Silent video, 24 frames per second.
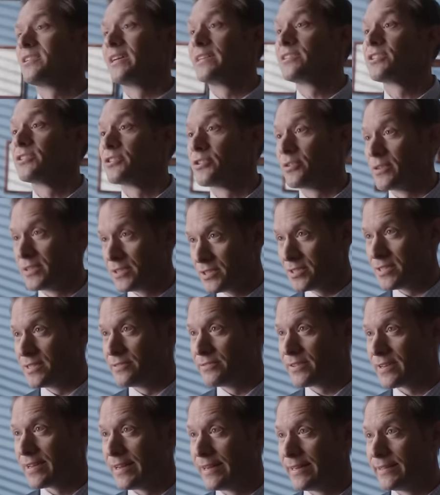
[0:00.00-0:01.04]
State's Attorney
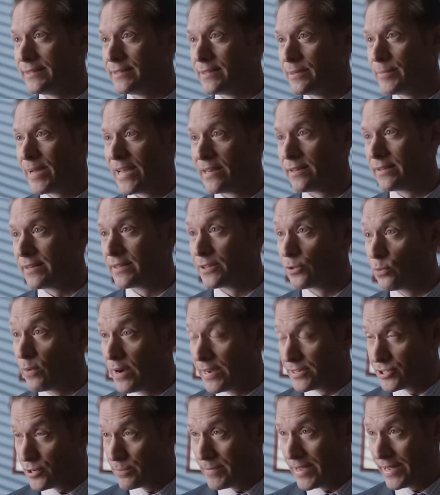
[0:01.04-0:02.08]
Steve Cott. I'm handling the
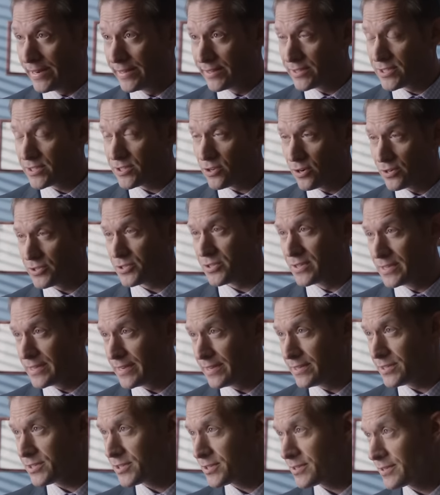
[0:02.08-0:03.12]
Roger Maddox arson
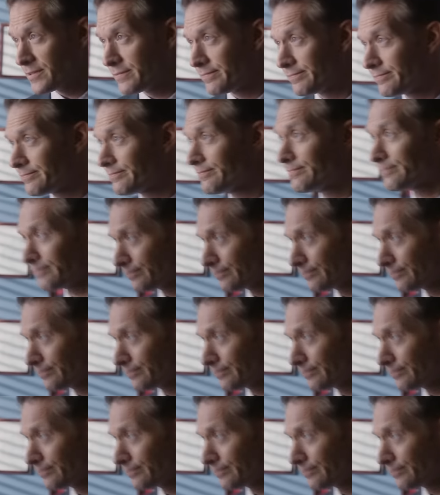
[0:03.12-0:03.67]
case. Uh,